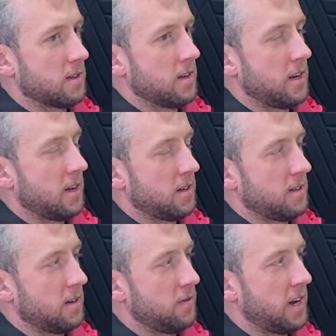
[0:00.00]

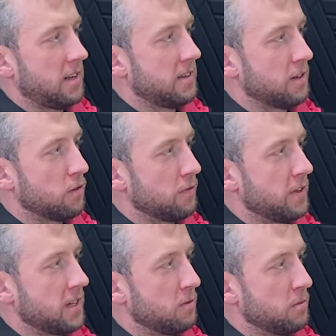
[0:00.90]
to have an auntie called
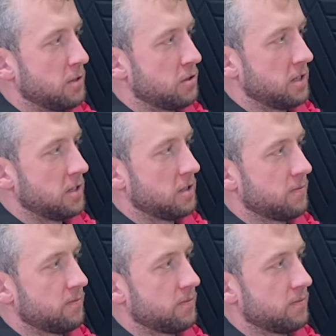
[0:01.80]
vegan would be strange.